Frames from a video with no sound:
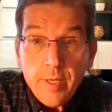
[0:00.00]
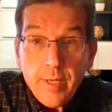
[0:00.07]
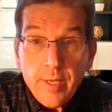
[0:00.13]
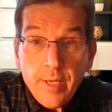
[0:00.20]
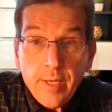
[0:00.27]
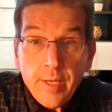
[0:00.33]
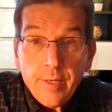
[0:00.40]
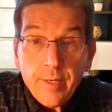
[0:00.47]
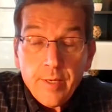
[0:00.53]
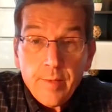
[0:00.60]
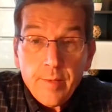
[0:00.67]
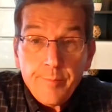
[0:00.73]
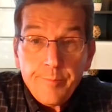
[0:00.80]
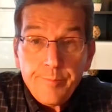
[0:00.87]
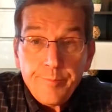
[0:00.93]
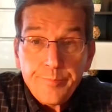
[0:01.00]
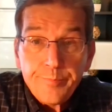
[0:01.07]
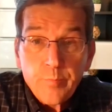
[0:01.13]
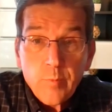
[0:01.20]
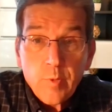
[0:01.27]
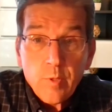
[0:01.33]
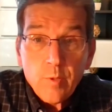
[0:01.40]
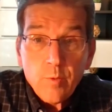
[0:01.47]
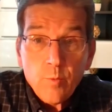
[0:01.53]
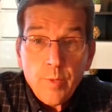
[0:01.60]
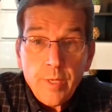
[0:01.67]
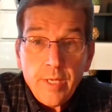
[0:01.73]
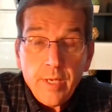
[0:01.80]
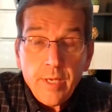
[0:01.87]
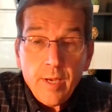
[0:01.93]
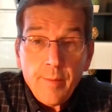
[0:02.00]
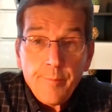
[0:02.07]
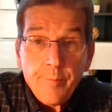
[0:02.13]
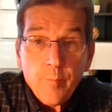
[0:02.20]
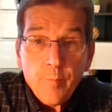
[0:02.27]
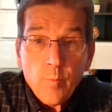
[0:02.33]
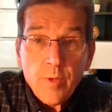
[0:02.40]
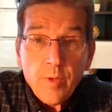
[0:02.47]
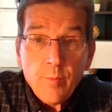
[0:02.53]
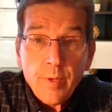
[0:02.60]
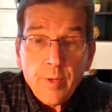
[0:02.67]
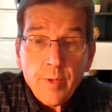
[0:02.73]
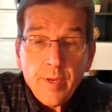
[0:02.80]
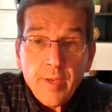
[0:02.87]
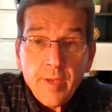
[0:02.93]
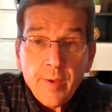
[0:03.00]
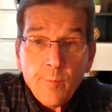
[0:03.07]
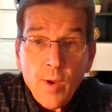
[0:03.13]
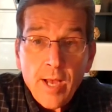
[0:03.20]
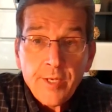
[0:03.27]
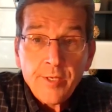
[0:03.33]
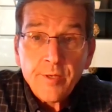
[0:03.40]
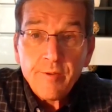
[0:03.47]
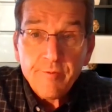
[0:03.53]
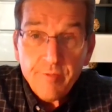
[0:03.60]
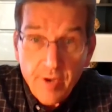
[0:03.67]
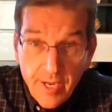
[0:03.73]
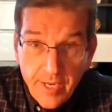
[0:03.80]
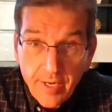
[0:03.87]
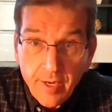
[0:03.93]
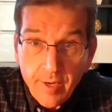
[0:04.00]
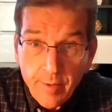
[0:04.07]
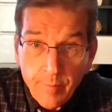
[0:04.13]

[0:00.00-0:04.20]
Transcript: And we want to invite